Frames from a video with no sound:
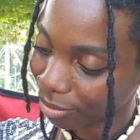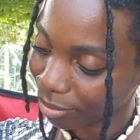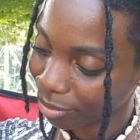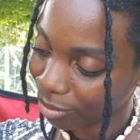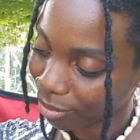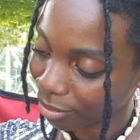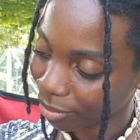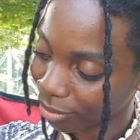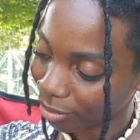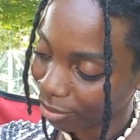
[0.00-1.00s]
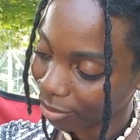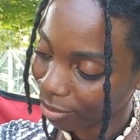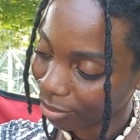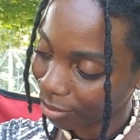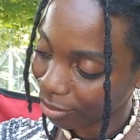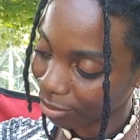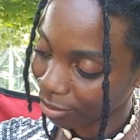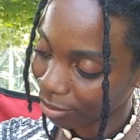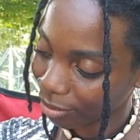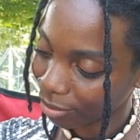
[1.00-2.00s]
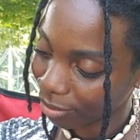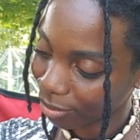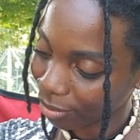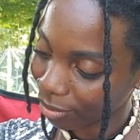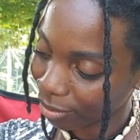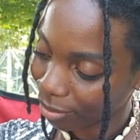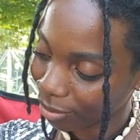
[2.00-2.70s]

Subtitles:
(silent)